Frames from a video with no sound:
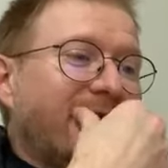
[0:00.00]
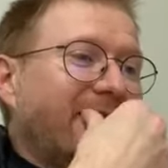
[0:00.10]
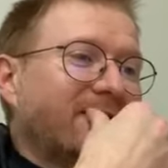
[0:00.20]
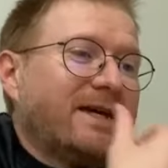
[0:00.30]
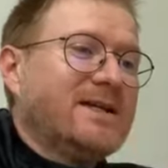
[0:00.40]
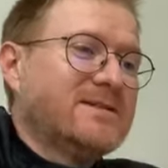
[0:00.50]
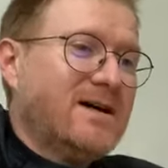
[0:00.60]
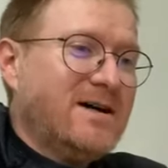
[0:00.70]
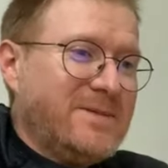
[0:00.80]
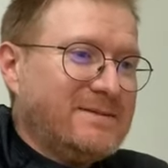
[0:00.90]
Just stay on the
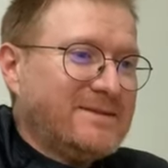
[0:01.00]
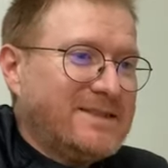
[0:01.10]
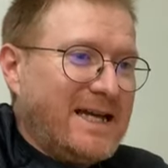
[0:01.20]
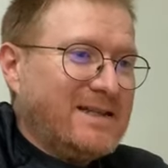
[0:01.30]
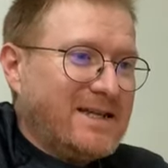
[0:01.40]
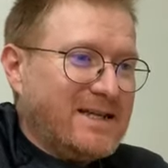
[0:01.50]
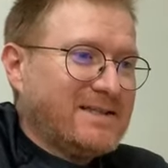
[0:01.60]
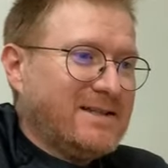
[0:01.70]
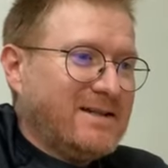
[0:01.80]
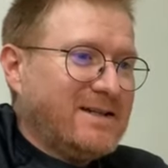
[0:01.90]
Kickstarter, man. Stay on
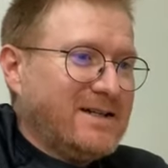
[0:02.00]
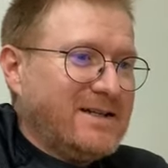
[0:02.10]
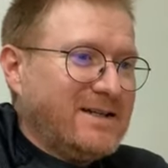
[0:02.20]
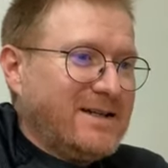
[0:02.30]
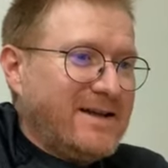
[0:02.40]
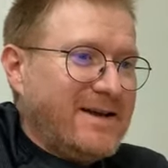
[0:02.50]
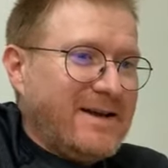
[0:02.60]
the Kickstarter.